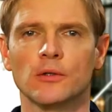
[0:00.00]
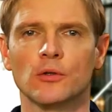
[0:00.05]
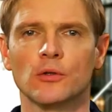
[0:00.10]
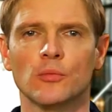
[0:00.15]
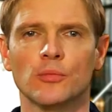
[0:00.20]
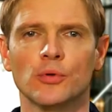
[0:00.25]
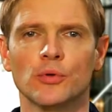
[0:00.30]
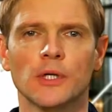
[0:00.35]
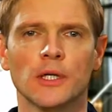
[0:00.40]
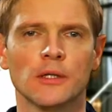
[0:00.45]

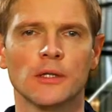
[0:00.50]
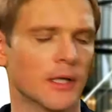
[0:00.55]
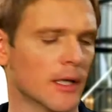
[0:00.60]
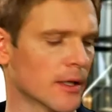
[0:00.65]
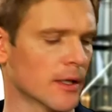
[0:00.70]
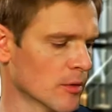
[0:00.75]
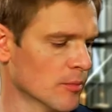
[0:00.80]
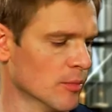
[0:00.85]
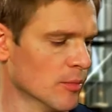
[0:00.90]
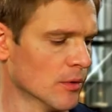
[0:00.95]
quickly
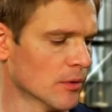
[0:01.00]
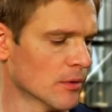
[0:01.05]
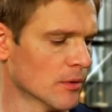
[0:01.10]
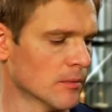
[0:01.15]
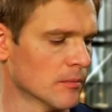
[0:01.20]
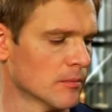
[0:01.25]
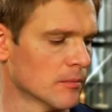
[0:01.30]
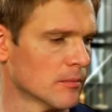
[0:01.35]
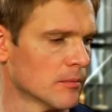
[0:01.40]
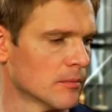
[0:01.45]

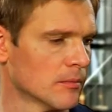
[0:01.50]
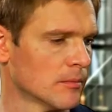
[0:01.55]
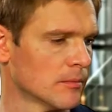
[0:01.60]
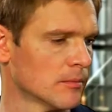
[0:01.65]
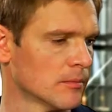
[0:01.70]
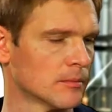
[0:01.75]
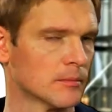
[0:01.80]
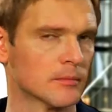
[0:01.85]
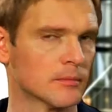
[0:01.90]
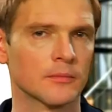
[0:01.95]
incorporated the
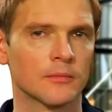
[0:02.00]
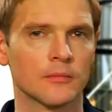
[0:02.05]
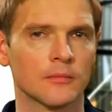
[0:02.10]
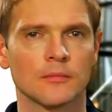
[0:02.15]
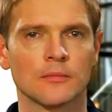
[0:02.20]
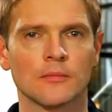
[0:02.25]
second